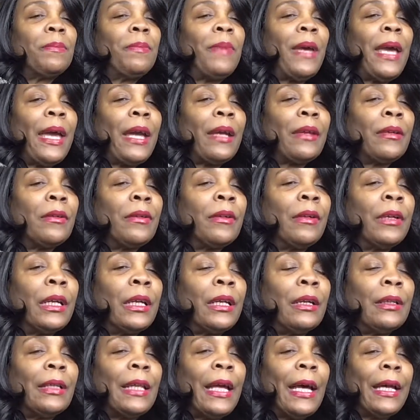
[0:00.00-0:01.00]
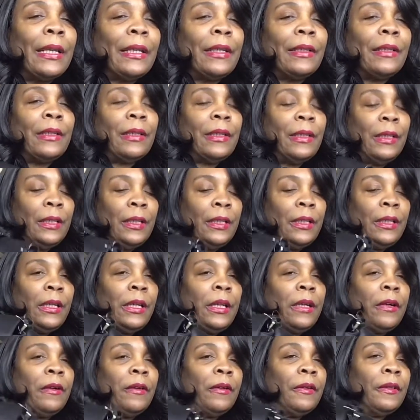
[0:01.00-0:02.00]
back. You could get a lot in
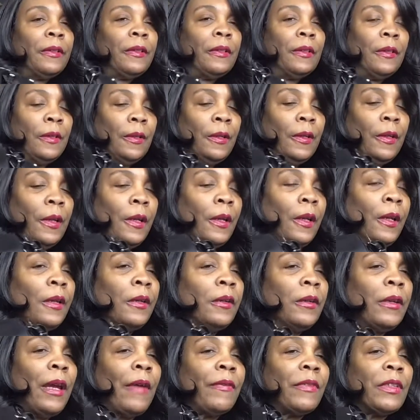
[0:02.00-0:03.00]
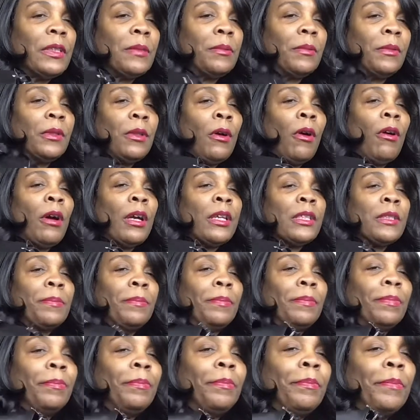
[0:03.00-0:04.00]
there. You have this large
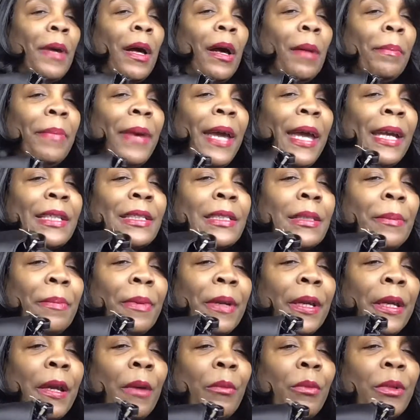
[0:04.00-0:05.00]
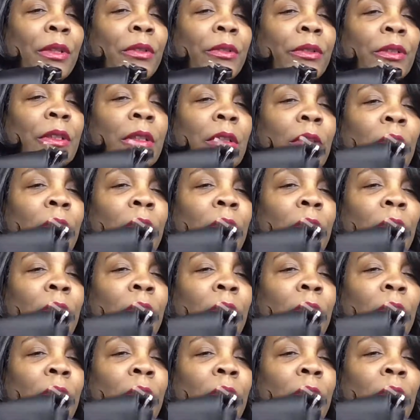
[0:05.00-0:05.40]
back zipper here with those